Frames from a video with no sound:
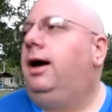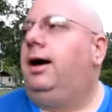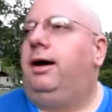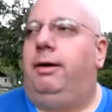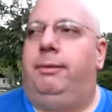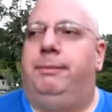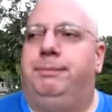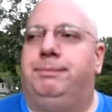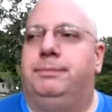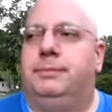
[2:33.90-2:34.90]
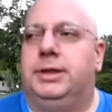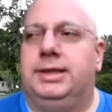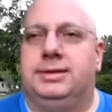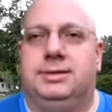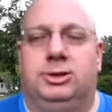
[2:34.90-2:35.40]
Um, but
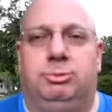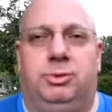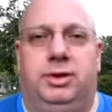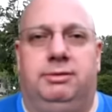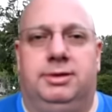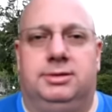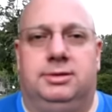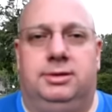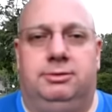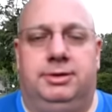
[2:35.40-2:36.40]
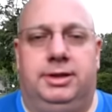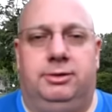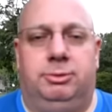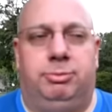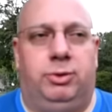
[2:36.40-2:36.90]
that's not the point of this little
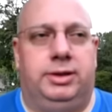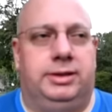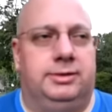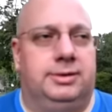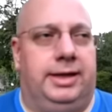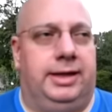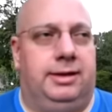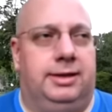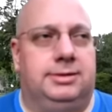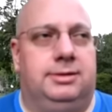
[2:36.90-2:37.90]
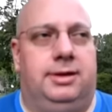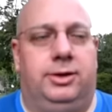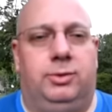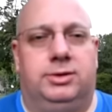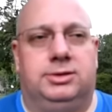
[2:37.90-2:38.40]
video. The point is I get asked a
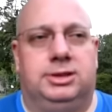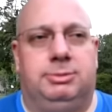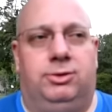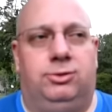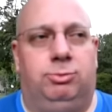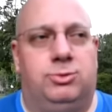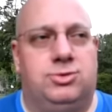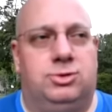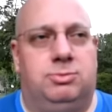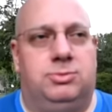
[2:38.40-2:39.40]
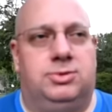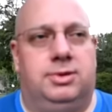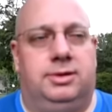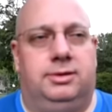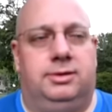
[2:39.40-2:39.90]
lot of questions about super zooms
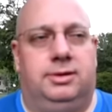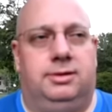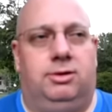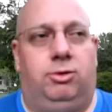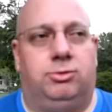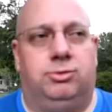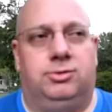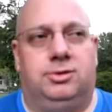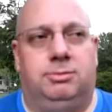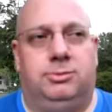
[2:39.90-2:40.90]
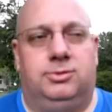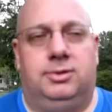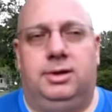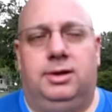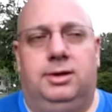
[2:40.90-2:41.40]
and uh, ultra zooms.
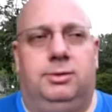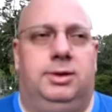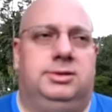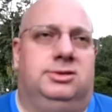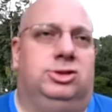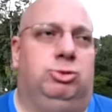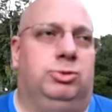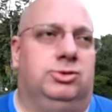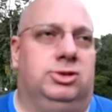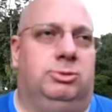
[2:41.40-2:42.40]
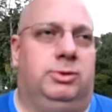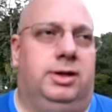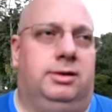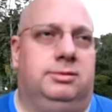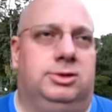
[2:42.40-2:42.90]
What's a super zoom?
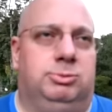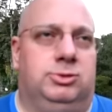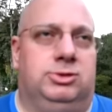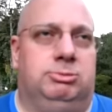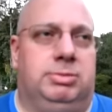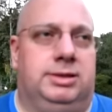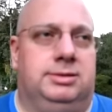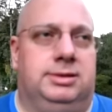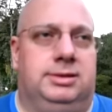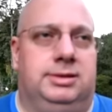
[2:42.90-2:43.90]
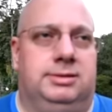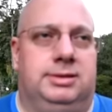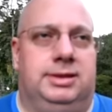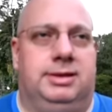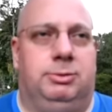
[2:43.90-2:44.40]
Well, super zoom basically
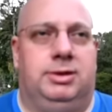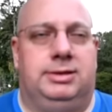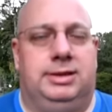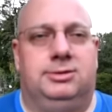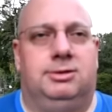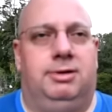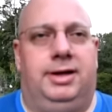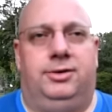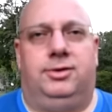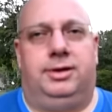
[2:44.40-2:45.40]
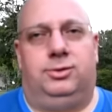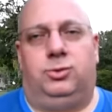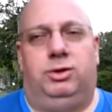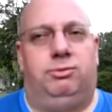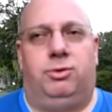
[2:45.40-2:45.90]
is anything with a decent range, like a
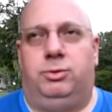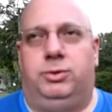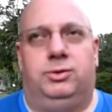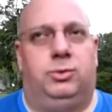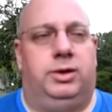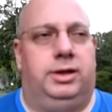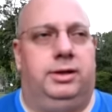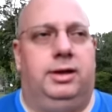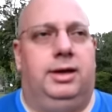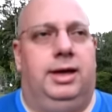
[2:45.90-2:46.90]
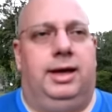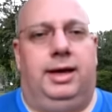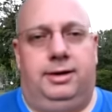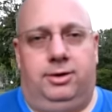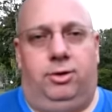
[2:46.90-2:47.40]
24 to 120,
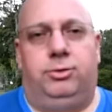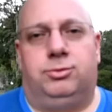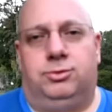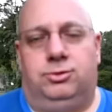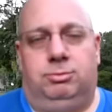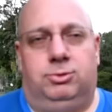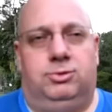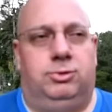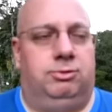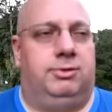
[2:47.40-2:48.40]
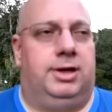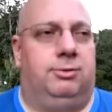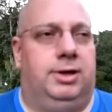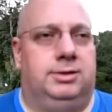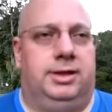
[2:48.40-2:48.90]
and an ultra zoom. There's no
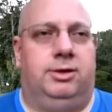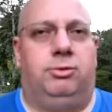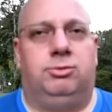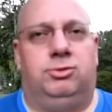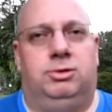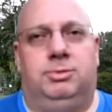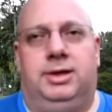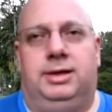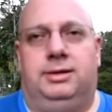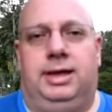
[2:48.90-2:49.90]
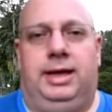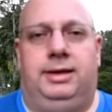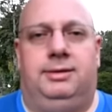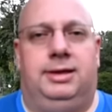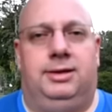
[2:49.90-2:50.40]
defined range. Like an ultra zoom is like an
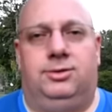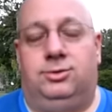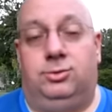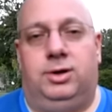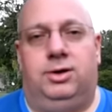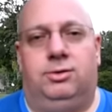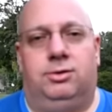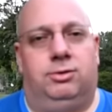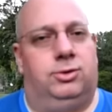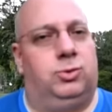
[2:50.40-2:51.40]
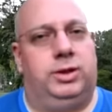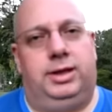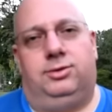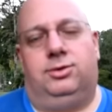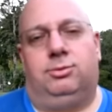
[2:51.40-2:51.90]
18 to 200 or the
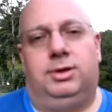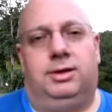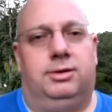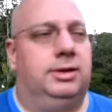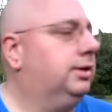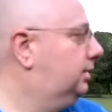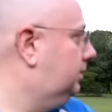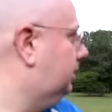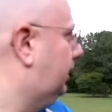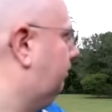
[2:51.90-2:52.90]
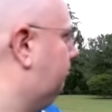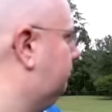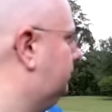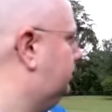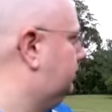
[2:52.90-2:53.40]
28 to 300. Now,
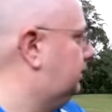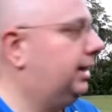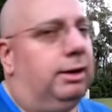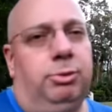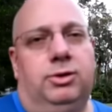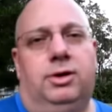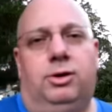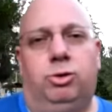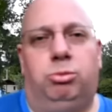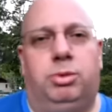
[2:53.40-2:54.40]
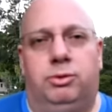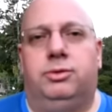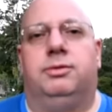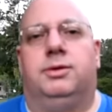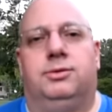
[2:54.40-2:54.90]
I happen to own
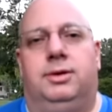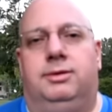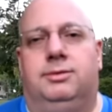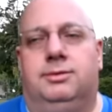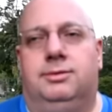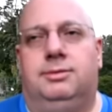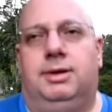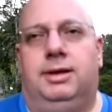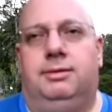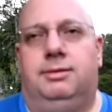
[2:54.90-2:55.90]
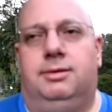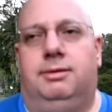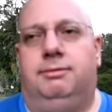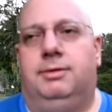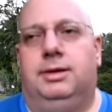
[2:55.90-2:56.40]
both of those lenses, and uh,